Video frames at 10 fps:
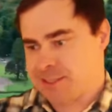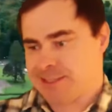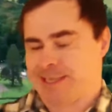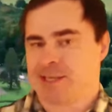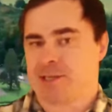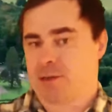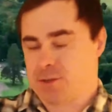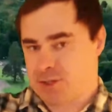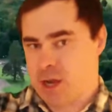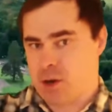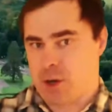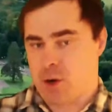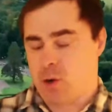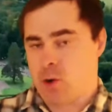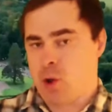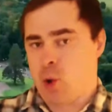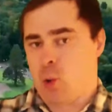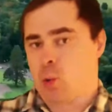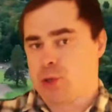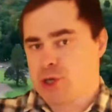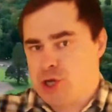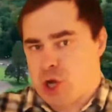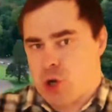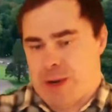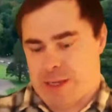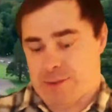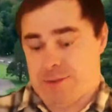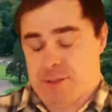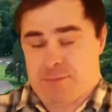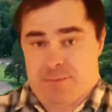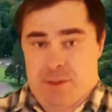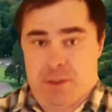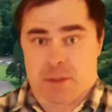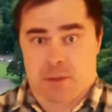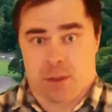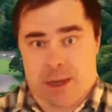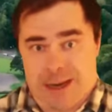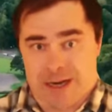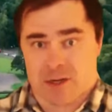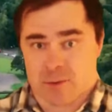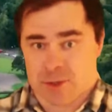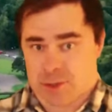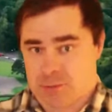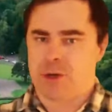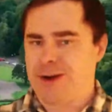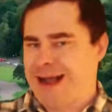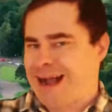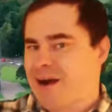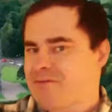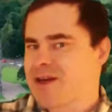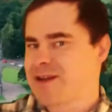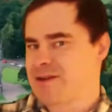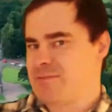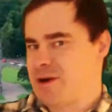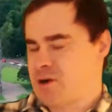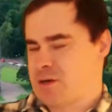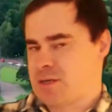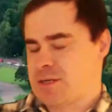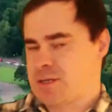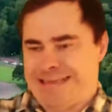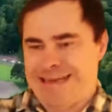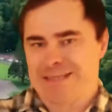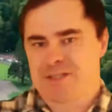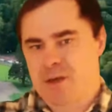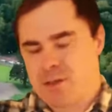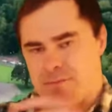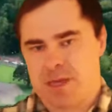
in Canada, in Ontario, where you can go and speak Irish. You don't have that in America. Yes, the